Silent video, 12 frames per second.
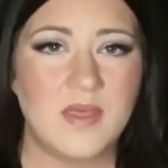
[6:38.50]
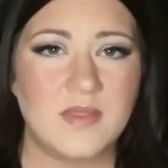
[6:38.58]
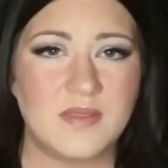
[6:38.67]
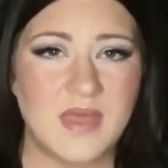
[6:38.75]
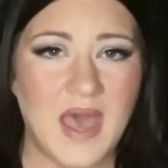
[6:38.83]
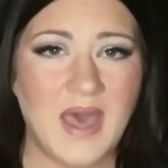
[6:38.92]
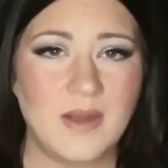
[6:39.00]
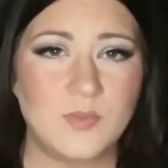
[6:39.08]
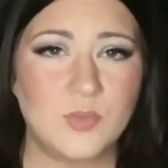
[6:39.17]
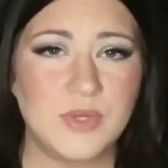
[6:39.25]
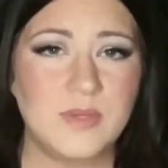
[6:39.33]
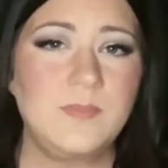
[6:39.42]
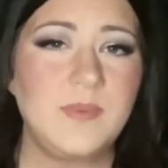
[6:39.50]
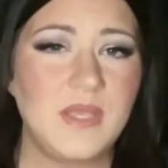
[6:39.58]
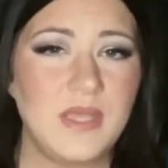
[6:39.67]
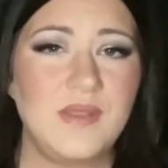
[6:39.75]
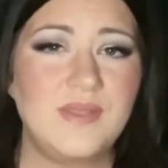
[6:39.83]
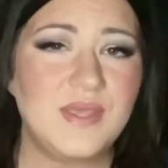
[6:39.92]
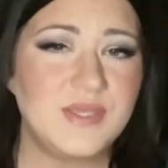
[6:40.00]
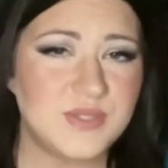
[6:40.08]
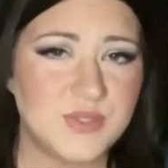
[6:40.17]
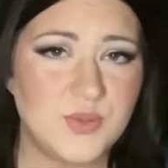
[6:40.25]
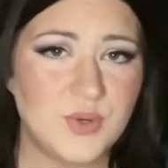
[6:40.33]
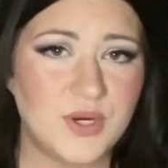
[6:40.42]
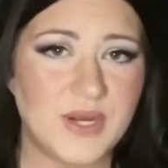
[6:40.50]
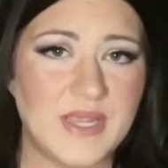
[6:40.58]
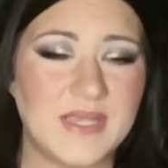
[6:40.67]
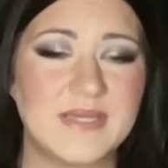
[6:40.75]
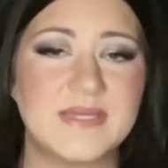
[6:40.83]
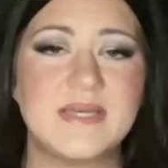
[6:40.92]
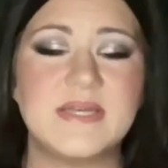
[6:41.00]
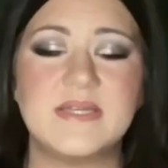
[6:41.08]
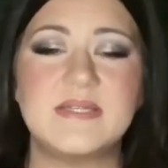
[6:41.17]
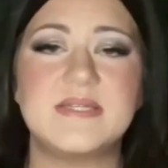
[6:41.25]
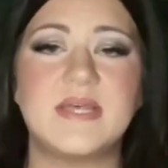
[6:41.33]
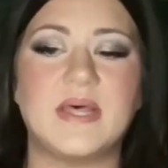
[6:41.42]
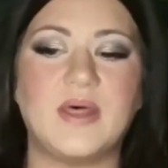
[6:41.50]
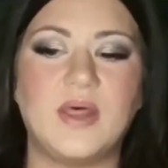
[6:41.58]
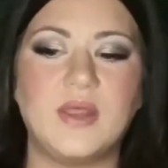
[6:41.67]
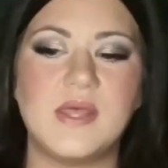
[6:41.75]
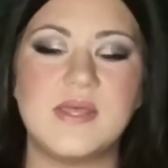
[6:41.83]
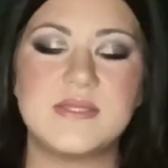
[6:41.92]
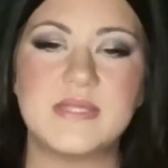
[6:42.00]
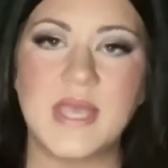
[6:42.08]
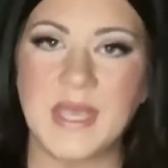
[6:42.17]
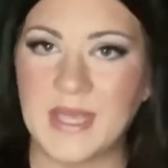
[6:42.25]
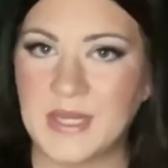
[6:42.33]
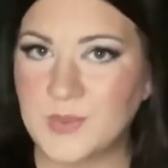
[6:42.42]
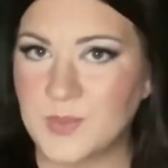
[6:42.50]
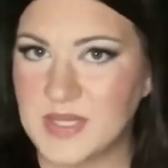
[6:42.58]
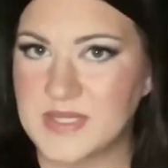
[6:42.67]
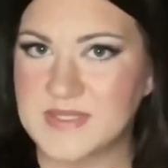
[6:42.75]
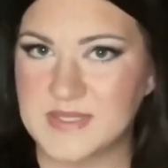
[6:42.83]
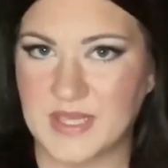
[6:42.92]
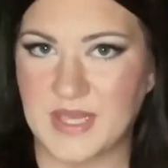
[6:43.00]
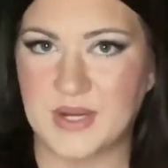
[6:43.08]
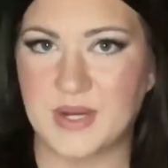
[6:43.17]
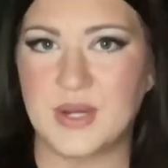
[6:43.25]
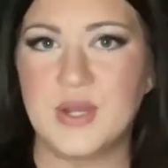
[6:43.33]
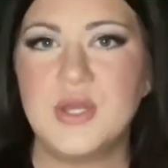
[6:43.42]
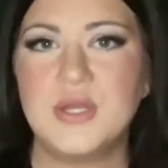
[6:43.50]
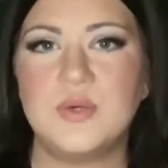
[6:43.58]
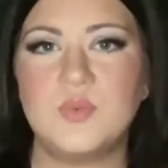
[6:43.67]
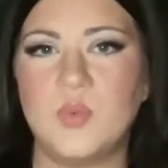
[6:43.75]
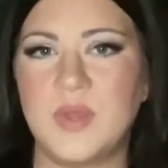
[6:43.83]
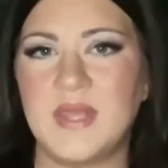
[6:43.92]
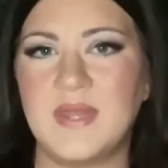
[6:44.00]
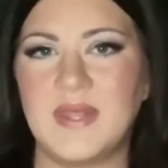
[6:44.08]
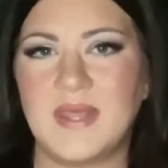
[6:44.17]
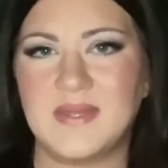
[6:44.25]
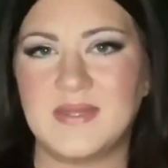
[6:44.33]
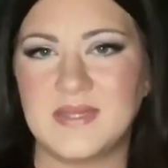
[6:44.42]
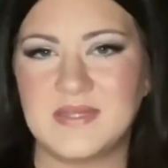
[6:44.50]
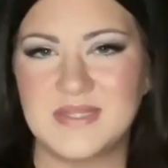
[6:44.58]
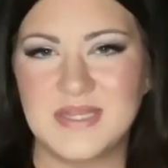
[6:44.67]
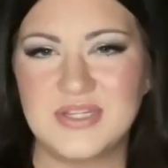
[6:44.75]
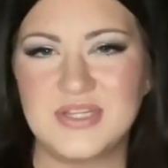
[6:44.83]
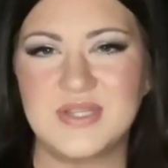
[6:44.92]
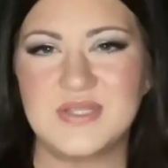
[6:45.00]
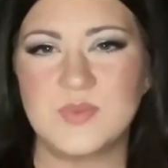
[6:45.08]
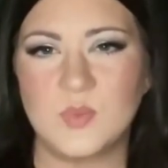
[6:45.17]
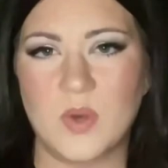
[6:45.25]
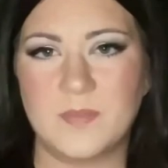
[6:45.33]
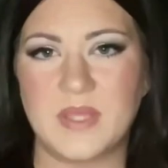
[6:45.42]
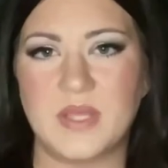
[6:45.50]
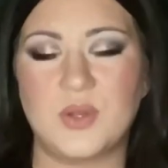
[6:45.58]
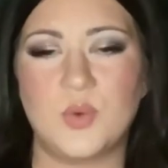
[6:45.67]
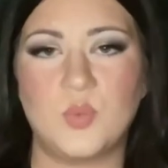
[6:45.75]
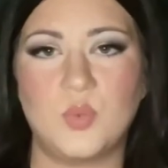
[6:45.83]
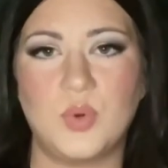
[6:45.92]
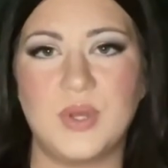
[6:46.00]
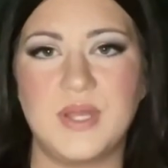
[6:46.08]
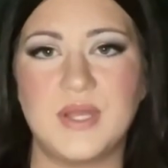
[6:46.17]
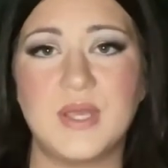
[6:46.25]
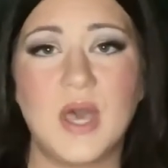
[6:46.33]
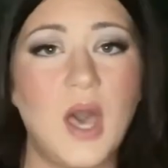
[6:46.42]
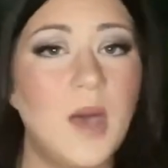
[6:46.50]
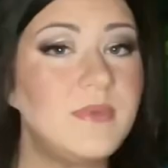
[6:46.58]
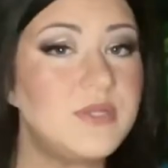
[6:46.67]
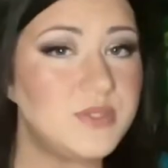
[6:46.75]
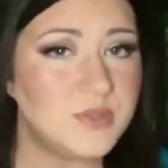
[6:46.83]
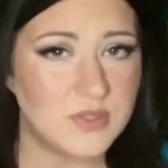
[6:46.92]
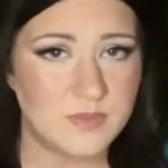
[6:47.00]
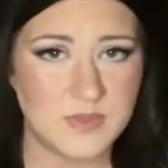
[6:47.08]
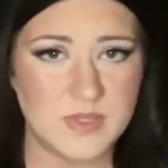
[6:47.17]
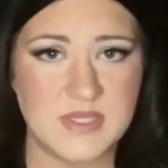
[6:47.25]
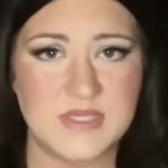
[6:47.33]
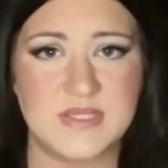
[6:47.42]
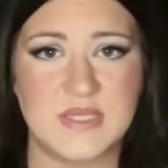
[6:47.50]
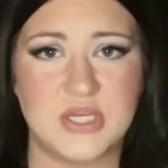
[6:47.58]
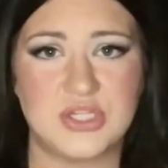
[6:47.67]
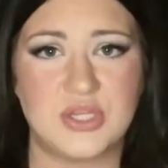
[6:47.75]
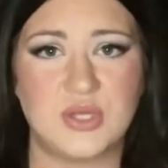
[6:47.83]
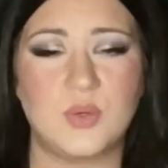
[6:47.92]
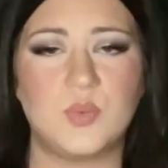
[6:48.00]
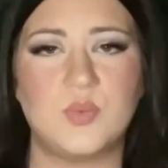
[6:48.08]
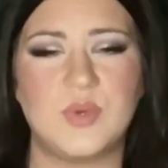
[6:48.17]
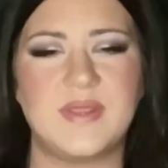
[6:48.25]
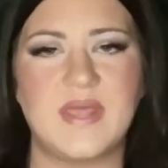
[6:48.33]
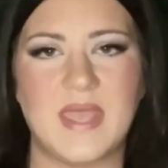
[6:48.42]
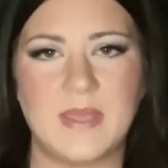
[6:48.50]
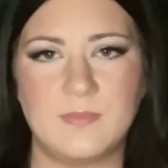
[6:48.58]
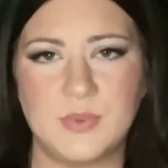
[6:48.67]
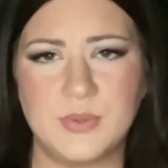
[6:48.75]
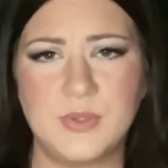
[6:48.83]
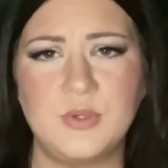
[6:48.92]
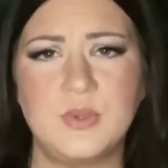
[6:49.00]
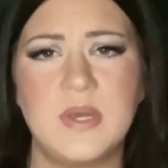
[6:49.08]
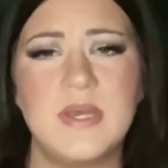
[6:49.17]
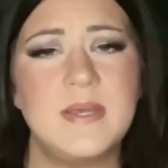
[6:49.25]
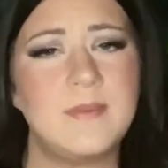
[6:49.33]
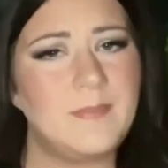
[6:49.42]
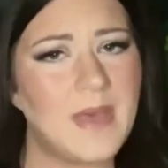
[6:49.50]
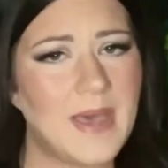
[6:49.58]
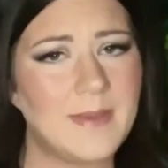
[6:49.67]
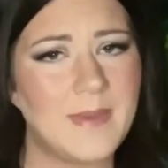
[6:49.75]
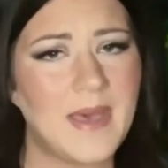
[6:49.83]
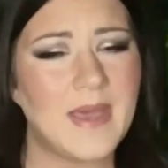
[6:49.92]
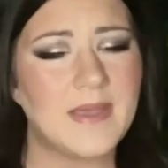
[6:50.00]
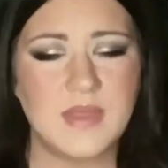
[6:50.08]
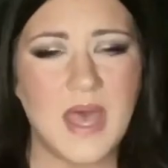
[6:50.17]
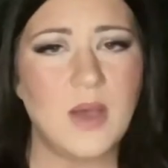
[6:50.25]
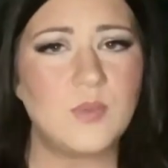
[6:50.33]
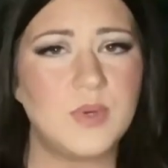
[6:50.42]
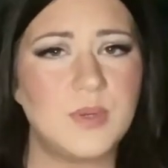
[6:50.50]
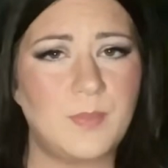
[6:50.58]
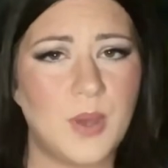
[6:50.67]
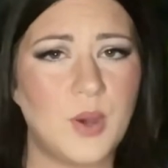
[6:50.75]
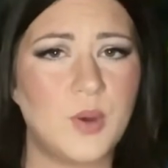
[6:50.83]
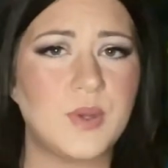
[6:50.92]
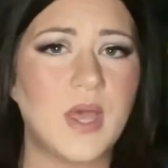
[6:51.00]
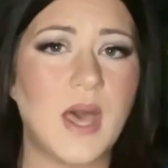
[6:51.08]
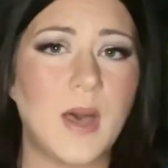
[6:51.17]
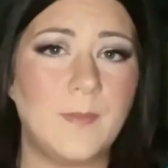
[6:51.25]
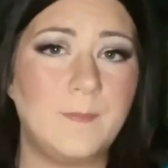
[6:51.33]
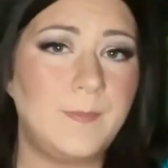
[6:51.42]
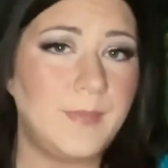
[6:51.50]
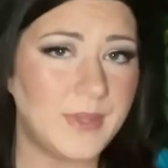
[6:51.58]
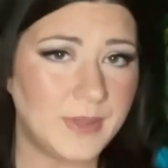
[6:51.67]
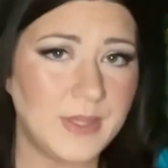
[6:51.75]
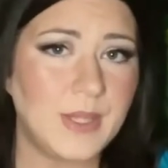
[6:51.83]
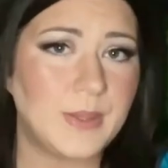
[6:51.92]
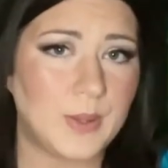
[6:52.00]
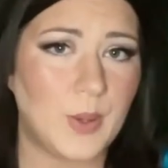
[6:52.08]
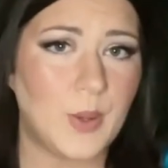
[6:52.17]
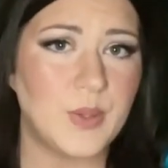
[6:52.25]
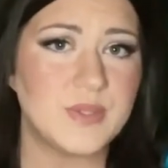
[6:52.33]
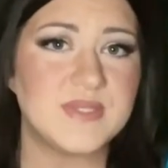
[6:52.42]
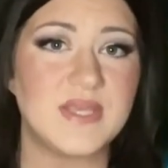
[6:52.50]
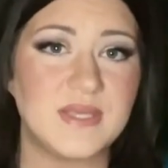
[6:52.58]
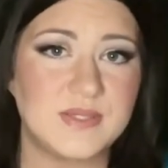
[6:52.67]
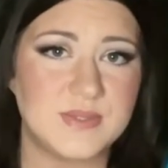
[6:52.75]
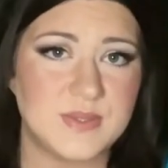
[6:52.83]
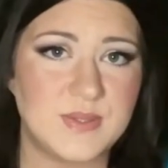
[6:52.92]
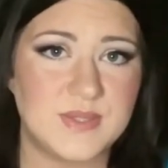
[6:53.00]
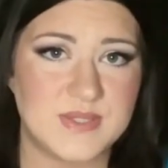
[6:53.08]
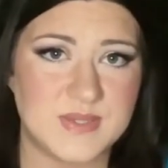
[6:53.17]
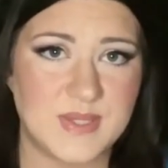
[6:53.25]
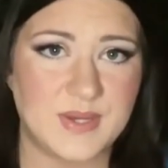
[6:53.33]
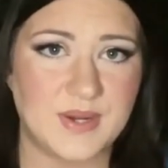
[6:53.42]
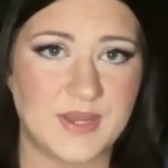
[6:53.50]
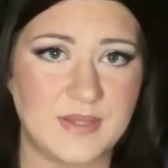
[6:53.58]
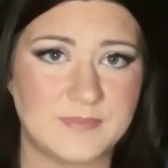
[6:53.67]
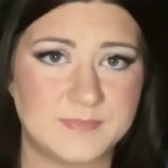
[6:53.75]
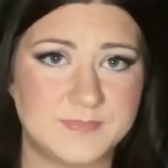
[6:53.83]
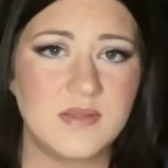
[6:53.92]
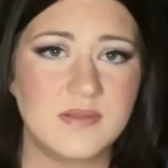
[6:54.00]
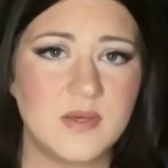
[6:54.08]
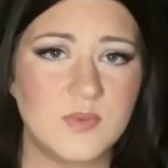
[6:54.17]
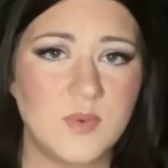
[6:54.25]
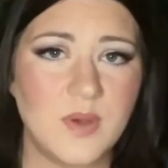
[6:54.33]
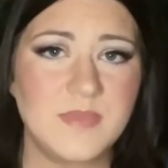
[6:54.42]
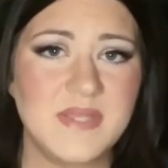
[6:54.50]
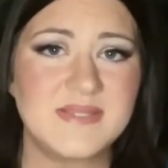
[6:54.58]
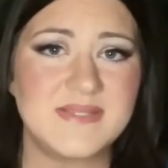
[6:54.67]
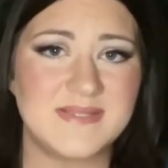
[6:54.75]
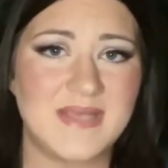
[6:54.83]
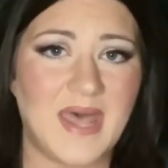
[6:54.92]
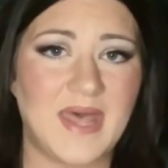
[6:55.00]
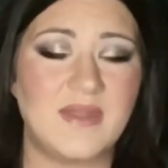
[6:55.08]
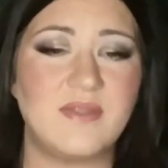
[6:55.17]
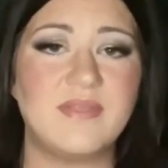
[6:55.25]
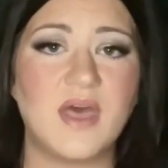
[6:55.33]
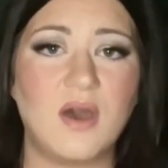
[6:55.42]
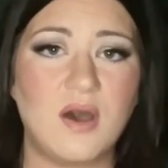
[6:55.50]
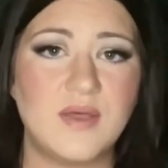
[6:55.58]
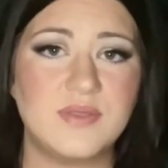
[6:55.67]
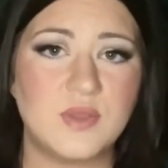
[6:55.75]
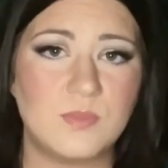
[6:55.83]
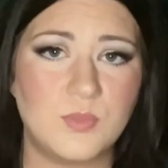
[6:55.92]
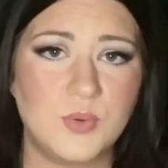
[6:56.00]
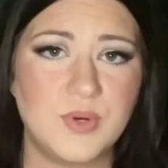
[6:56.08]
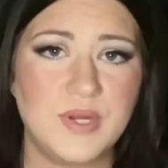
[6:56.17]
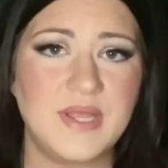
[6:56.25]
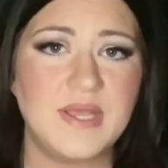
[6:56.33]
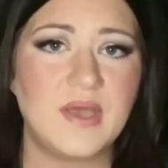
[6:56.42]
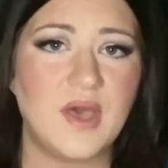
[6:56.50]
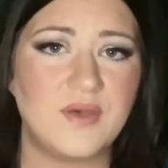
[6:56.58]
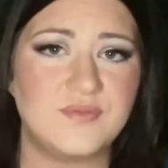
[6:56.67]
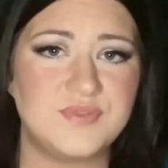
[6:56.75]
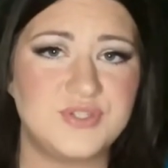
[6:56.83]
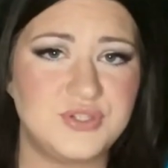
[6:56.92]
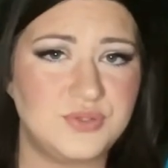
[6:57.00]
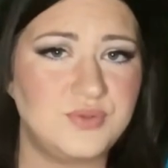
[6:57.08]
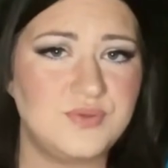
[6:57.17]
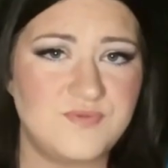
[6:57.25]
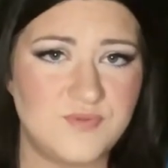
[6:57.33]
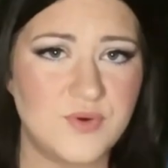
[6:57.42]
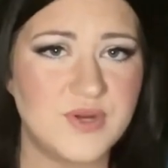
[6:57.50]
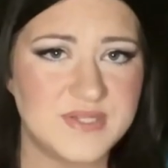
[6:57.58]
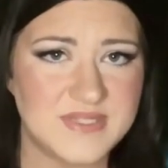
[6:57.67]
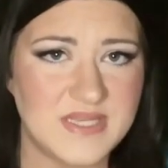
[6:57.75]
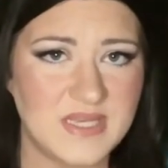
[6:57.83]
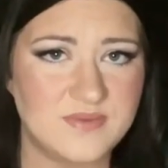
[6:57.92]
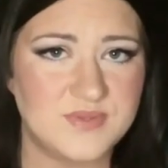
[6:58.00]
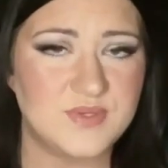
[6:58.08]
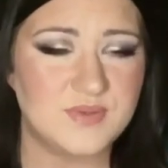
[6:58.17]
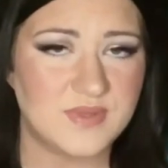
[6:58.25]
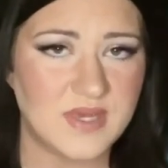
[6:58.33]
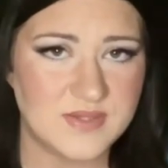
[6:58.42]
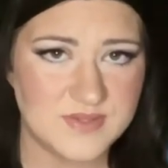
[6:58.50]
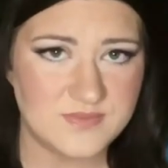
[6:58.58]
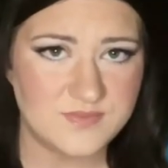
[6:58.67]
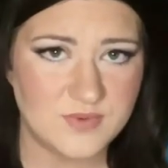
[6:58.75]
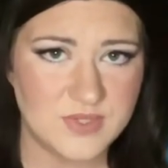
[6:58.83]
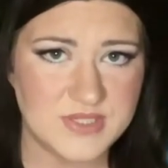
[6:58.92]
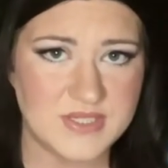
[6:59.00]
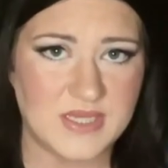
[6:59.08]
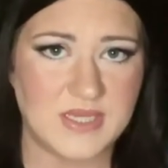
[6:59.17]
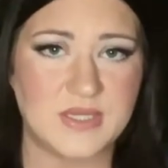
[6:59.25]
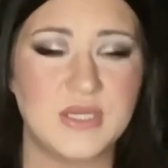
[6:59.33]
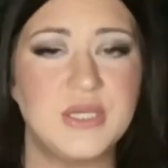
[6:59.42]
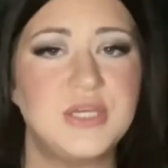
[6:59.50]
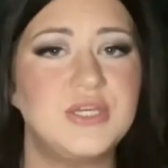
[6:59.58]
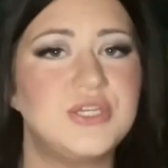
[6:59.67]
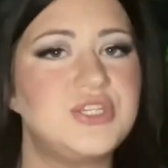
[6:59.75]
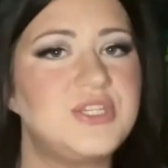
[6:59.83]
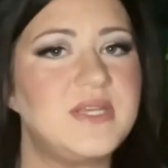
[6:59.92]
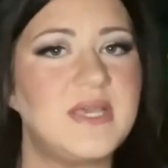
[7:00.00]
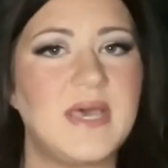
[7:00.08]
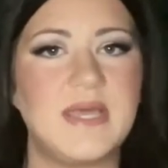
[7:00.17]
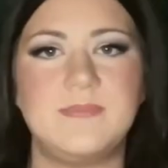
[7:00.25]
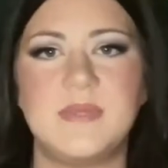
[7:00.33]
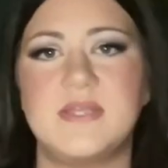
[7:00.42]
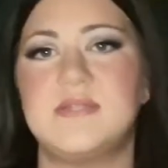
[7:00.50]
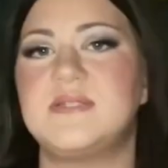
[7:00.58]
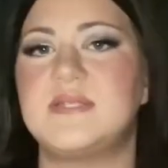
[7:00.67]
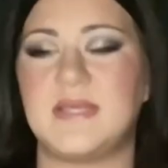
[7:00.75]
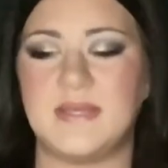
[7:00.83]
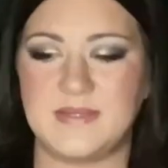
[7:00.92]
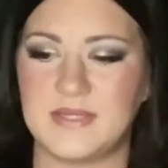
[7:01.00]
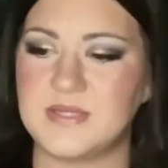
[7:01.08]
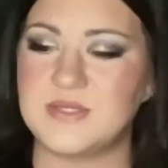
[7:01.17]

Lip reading: That would be the story until 10 weeks later, when an indigenous woman would come into the police station with a blue backpack that would poke a billion holes into this theory. The woman said that on the morning of June 14, 2014, she had been tending